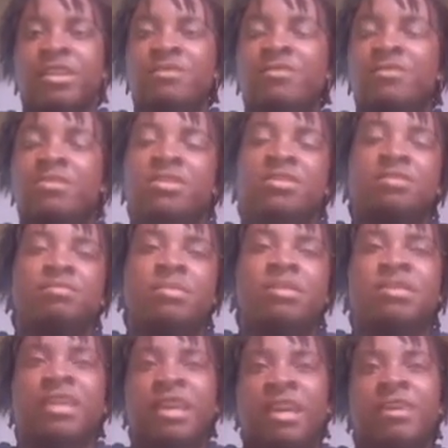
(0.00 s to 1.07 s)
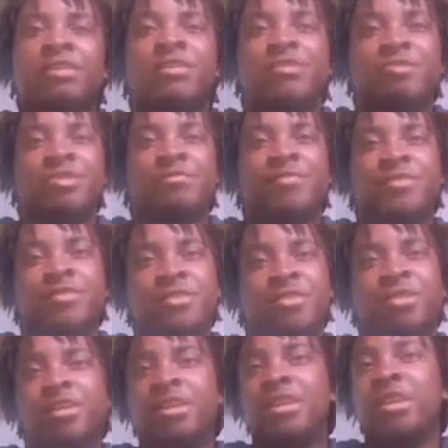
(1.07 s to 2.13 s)
If you want something to hang underneath your
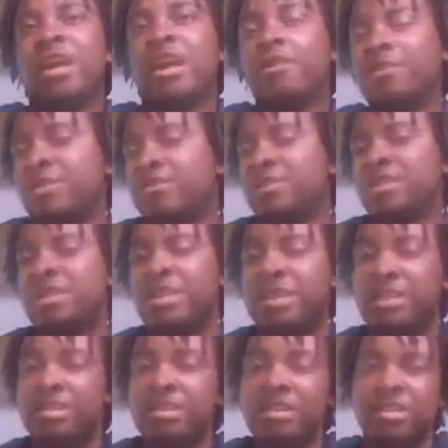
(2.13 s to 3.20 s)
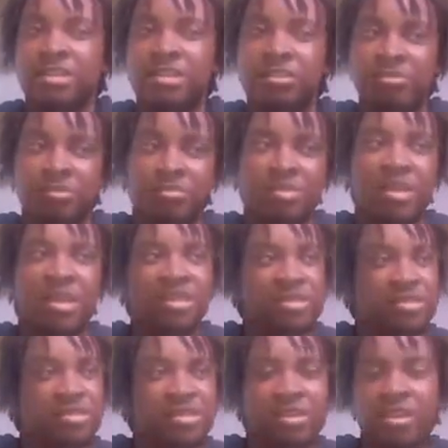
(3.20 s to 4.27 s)
car, I wouldn't want anything that's
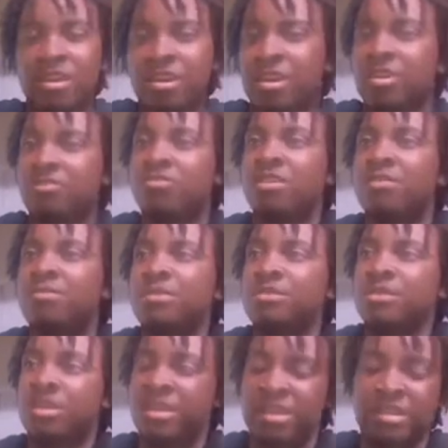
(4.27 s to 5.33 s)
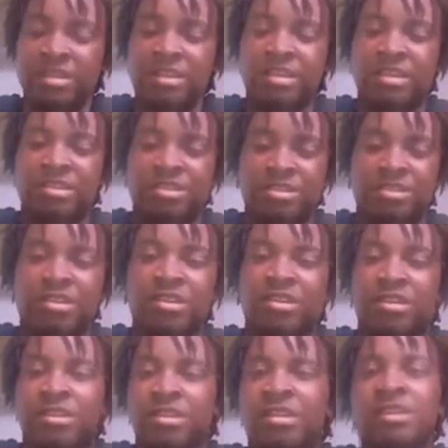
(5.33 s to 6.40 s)
plastic, rubber, or anything that's just going to
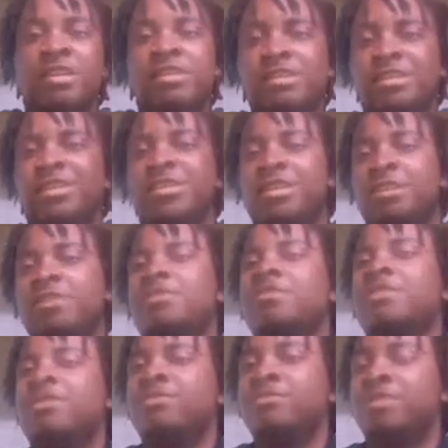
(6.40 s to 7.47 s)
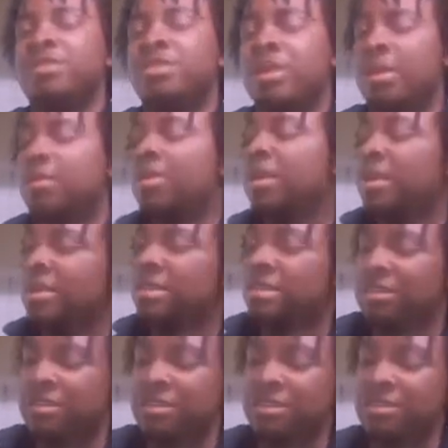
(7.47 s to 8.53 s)
like deteriorate over time. The
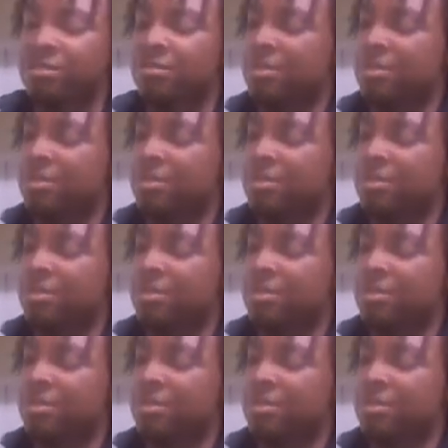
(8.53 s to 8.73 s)
silicone